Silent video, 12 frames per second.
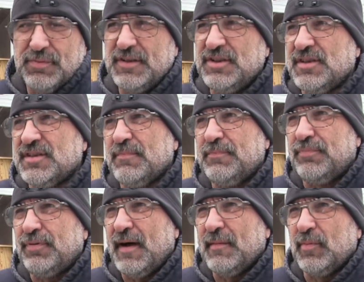which is
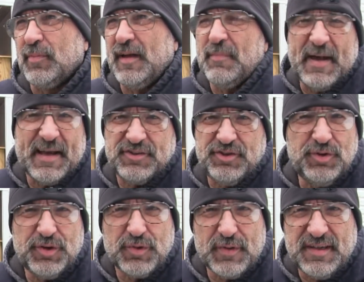probably about
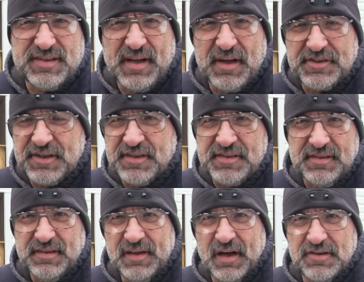2 degrees
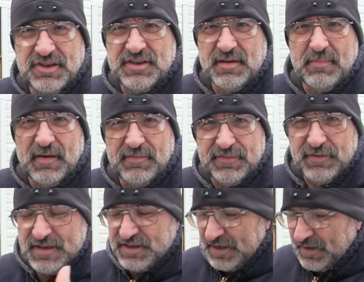Celsius, you know, just above
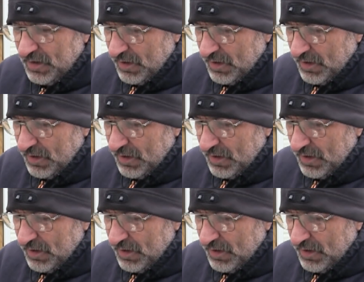freezing.